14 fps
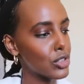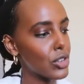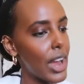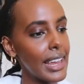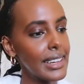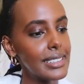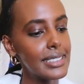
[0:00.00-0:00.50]

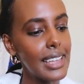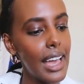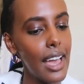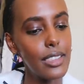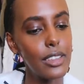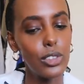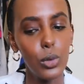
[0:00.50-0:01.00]
trying to
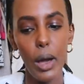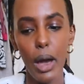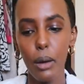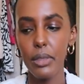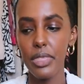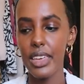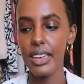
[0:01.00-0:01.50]
style as
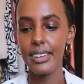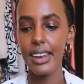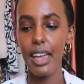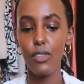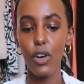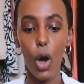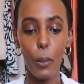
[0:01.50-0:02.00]
well with this and
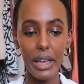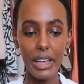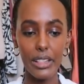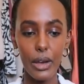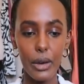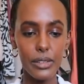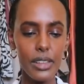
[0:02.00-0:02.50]
I have all my
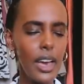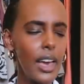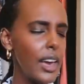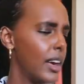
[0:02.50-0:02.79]
clothes.